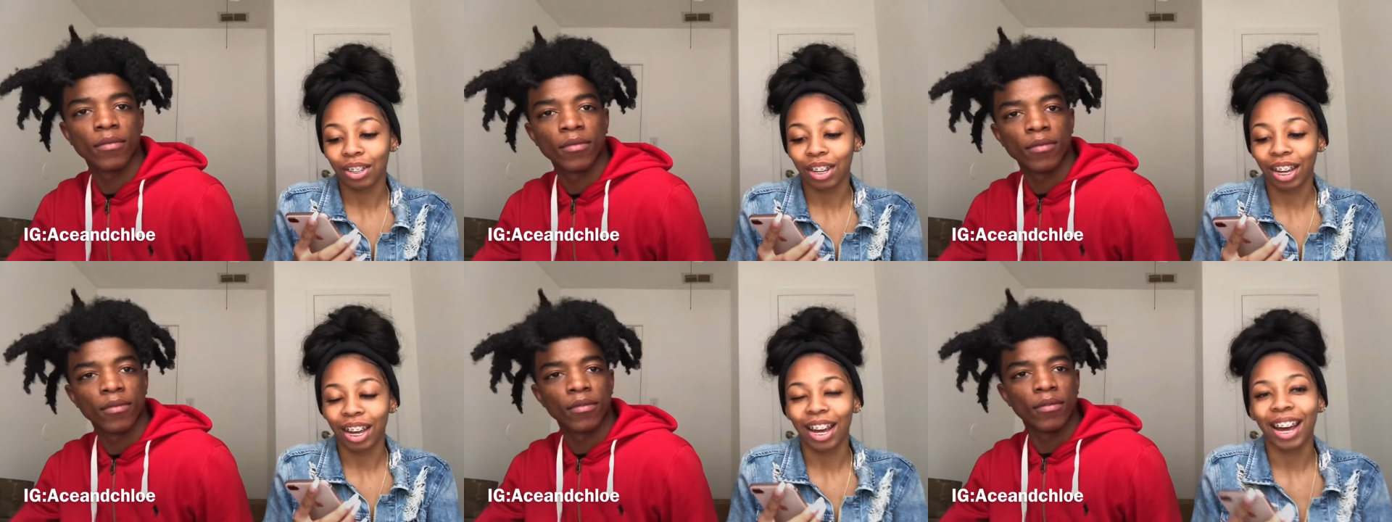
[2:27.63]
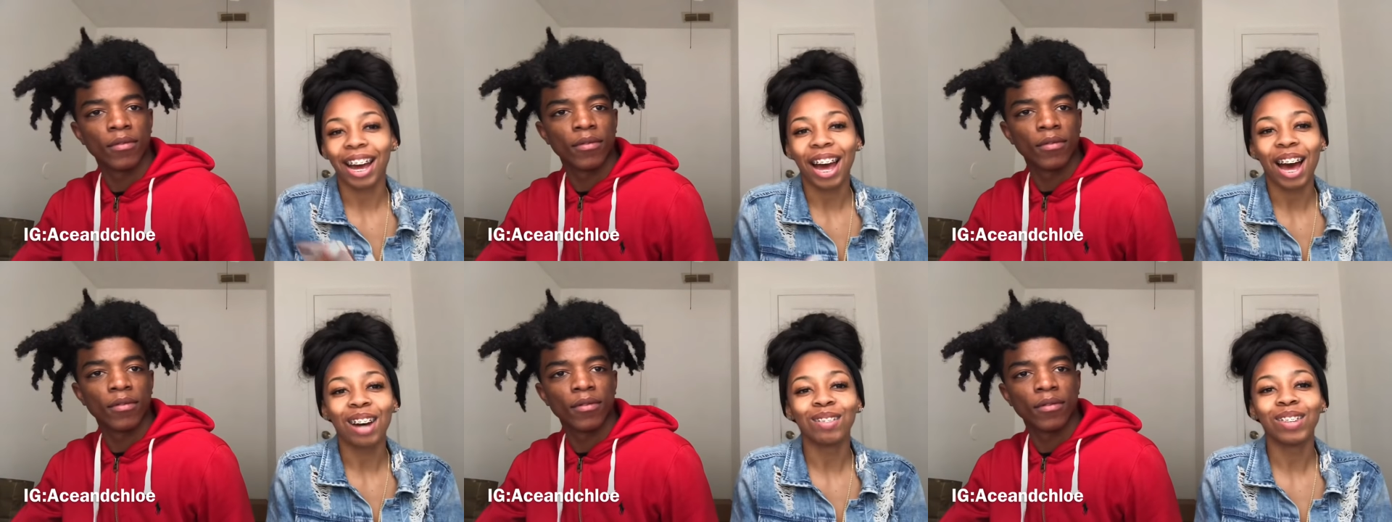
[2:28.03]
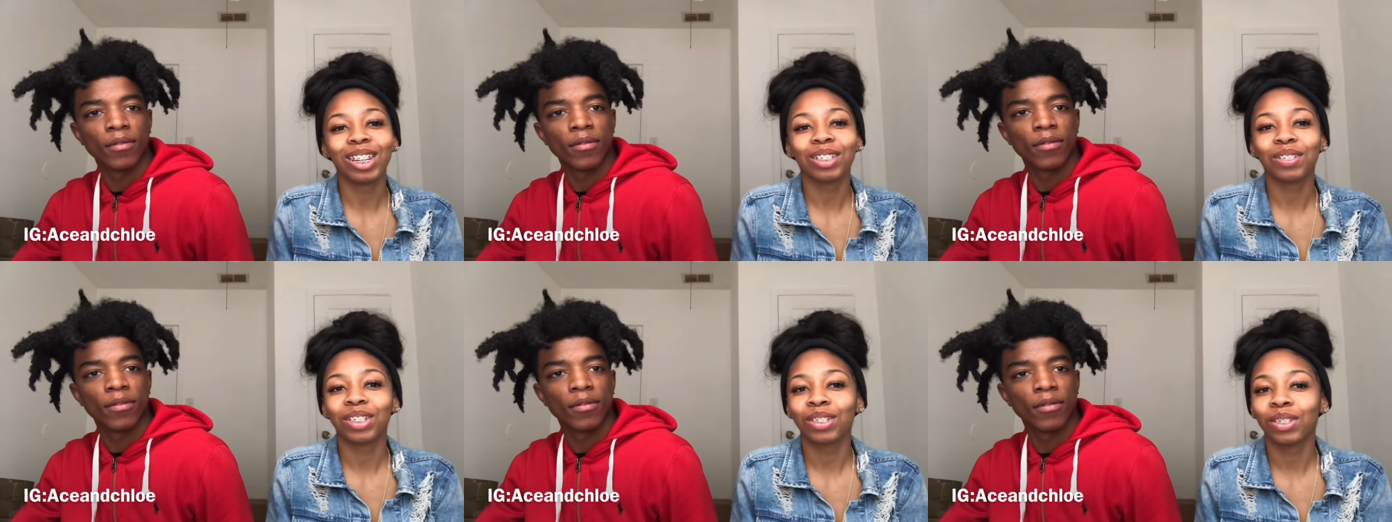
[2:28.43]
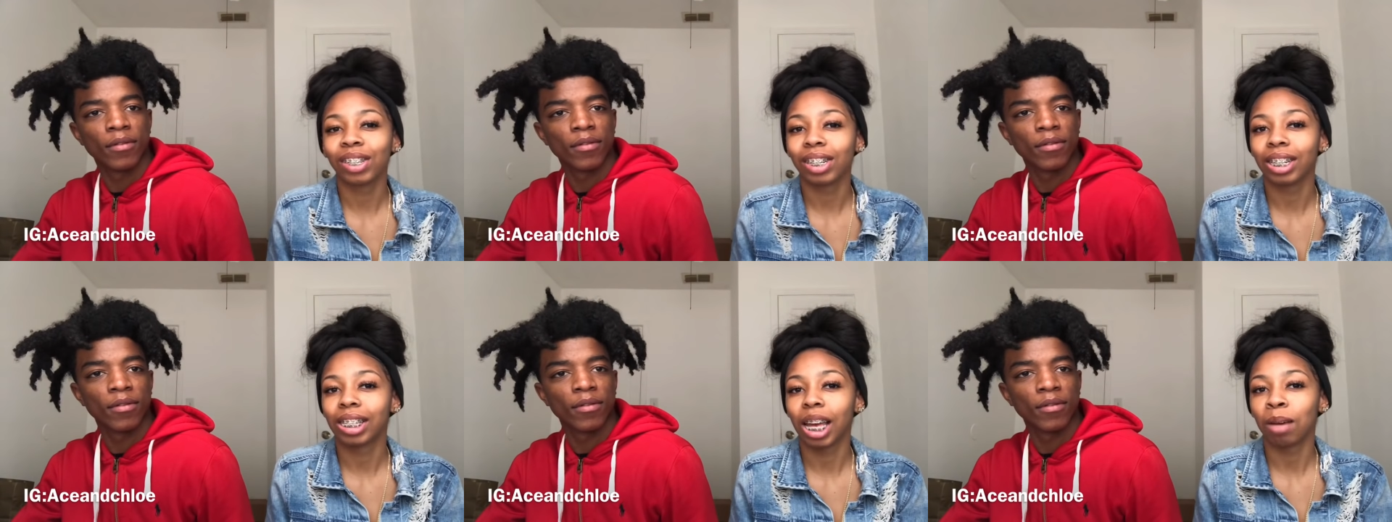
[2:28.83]
Speaker 1: Okay, how much would you
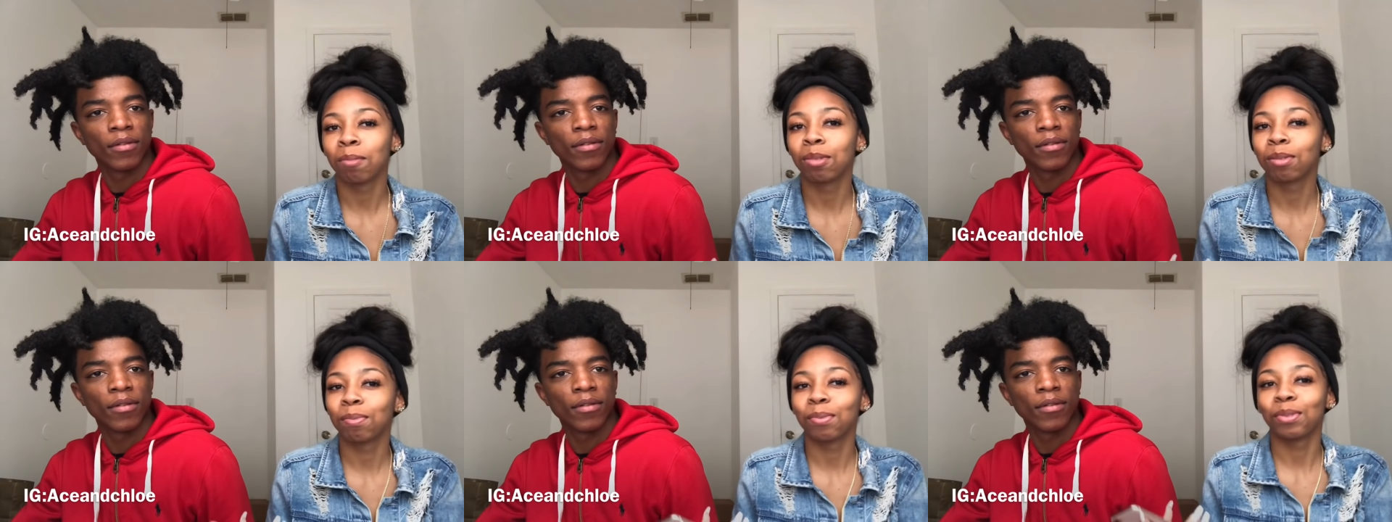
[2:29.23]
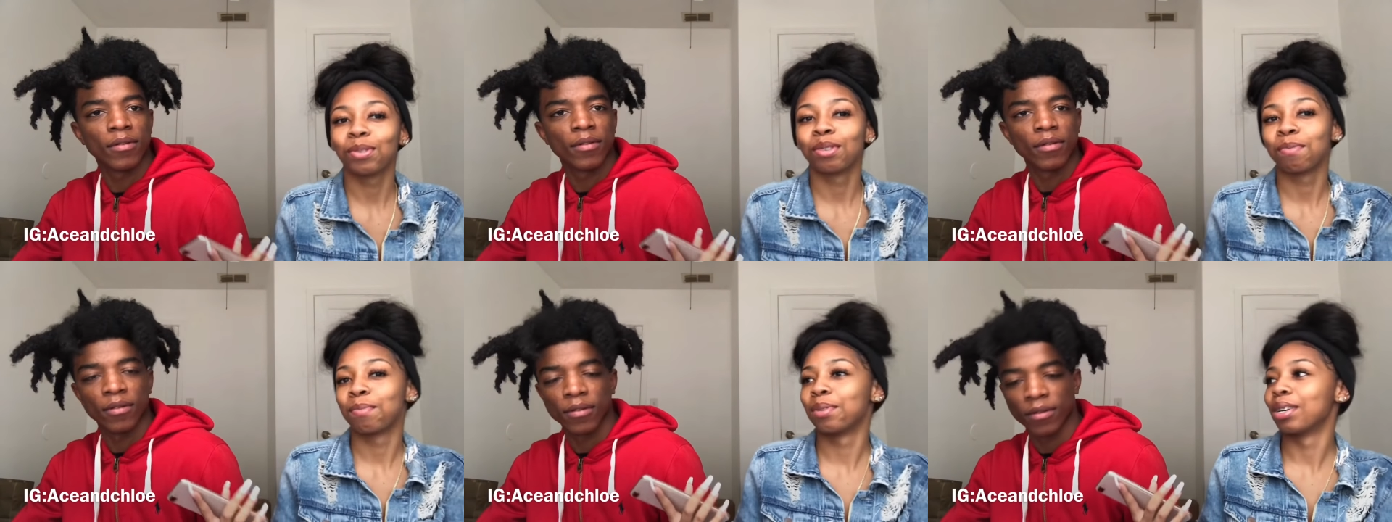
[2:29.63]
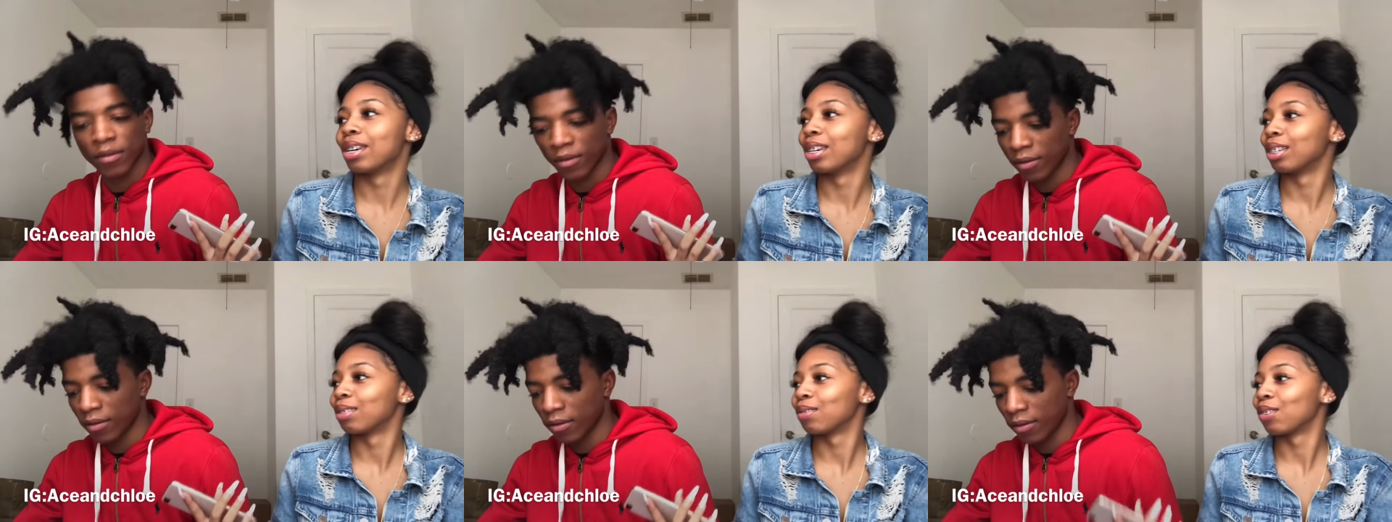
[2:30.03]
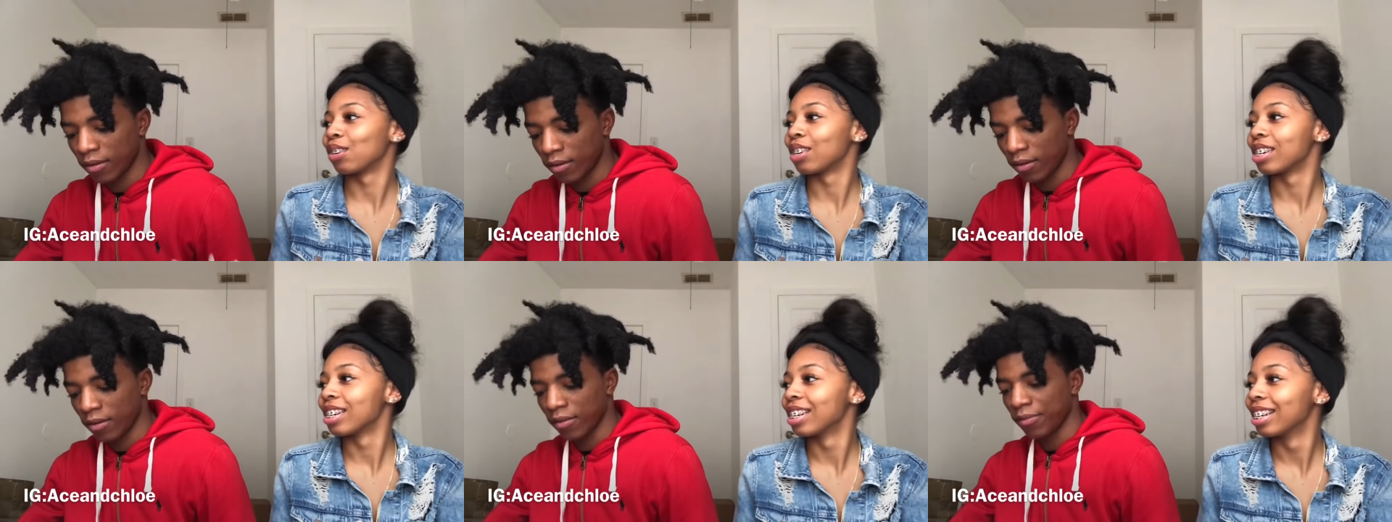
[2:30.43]
eat a tablespoon of boogers for?